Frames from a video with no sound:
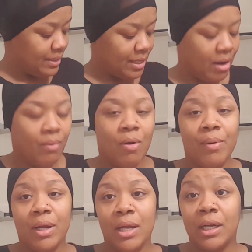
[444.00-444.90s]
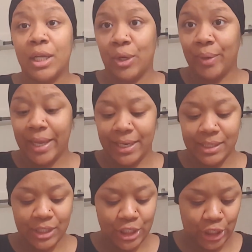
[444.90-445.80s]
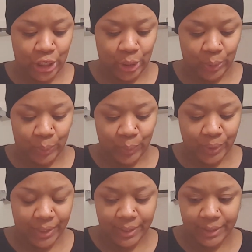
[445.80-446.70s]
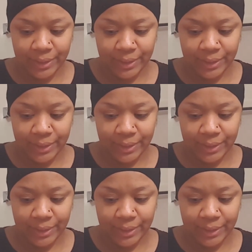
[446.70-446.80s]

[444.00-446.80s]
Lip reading: So what we're going to go ahead and do,